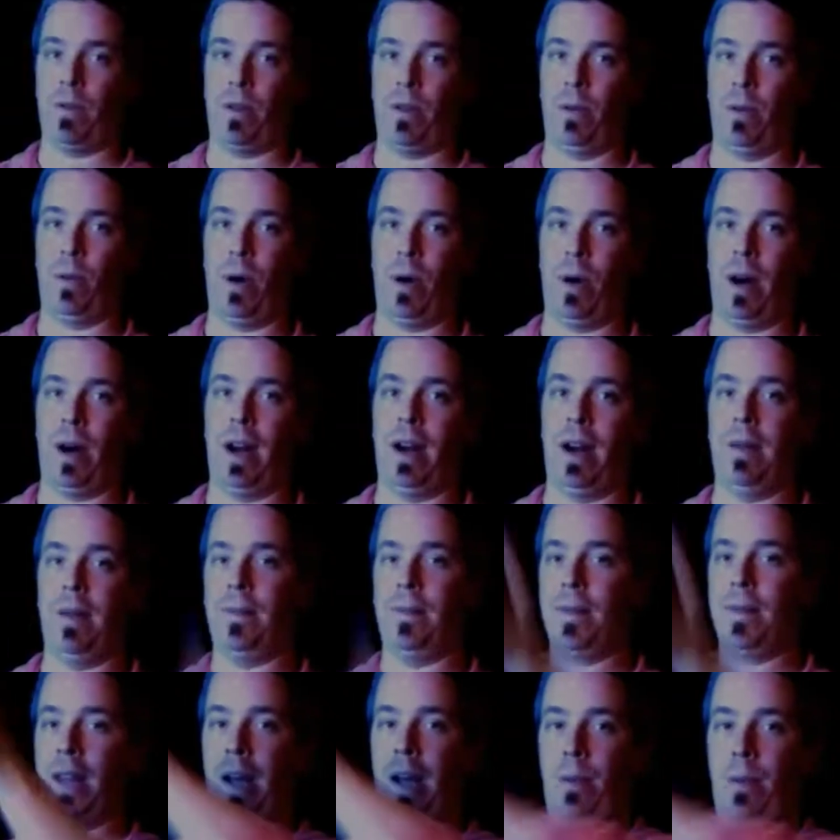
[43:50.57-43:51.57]
one,
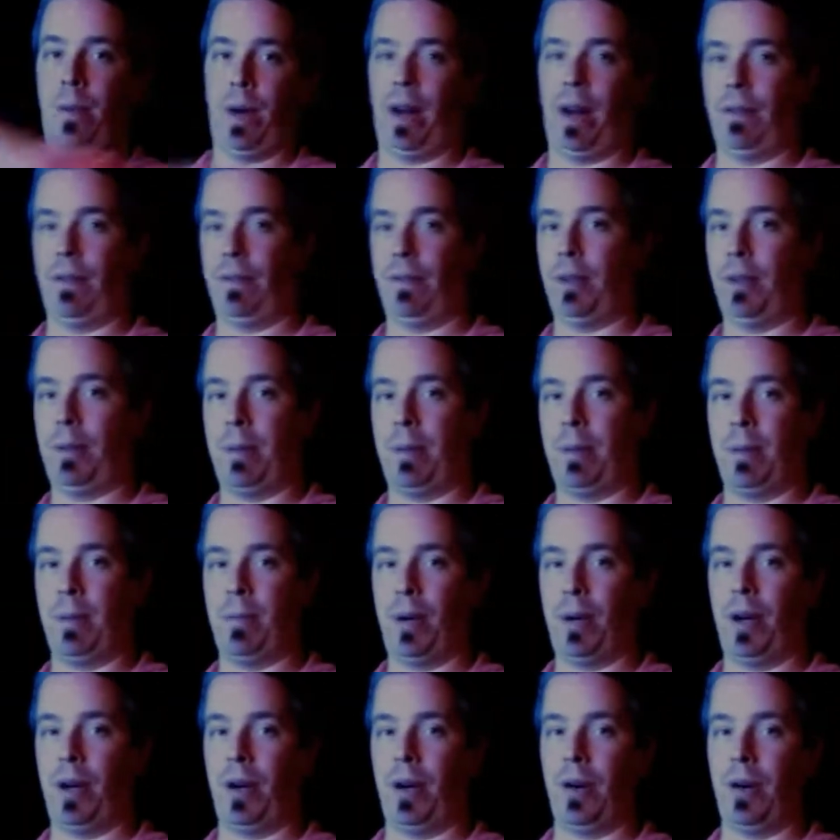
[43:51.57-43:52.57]
and when I flip it, put
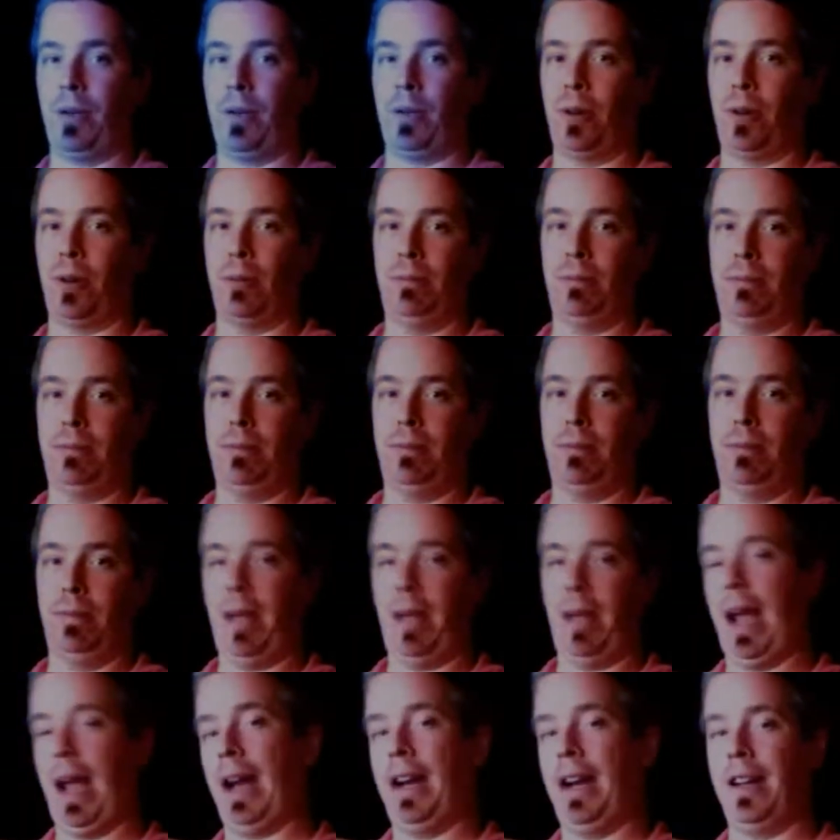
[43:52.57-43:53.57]
it over
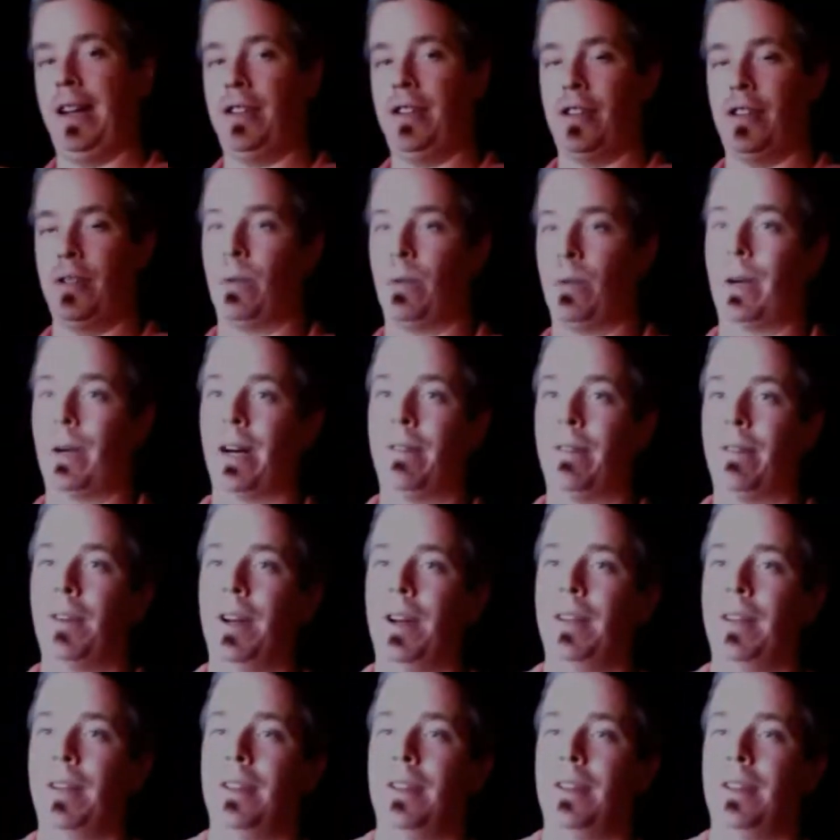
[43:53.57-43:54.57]
8 inches, whatever it
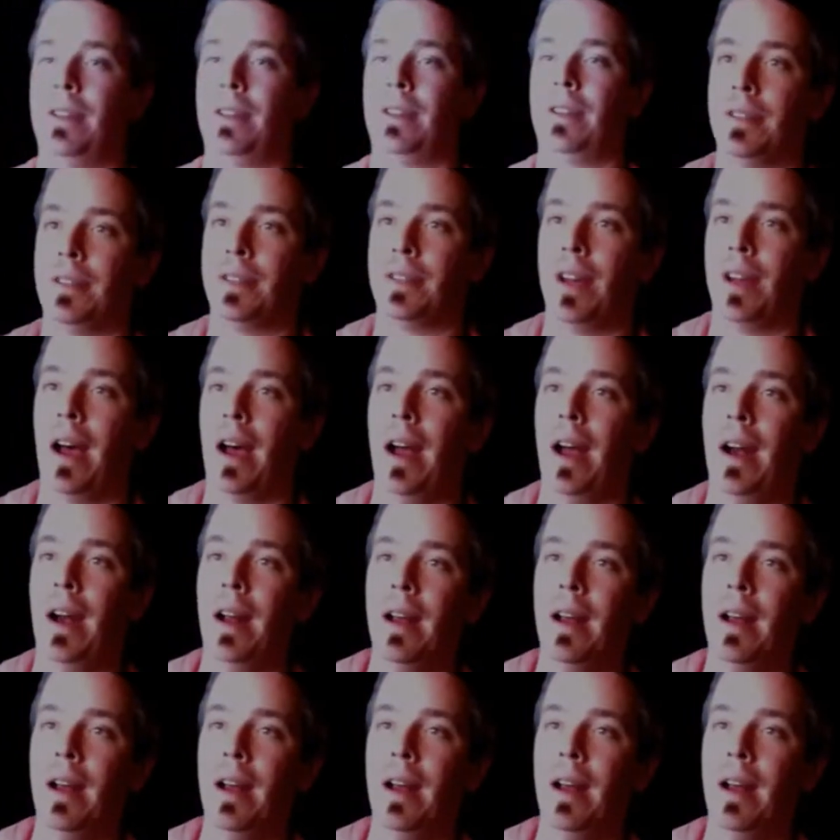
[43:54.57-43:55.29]
is, to the other side.